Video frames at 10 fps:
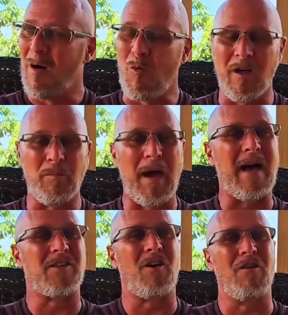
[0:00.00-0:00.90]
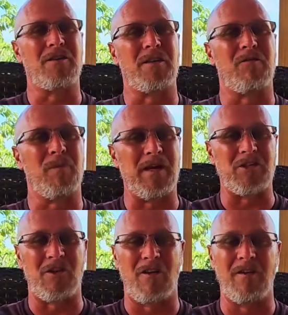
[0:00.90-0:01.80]
I'm wanting to pass all this
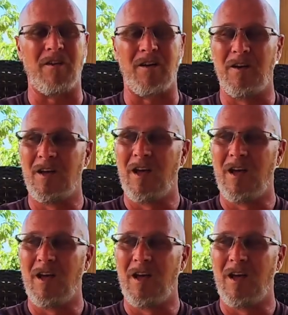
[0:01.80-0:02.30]
information on to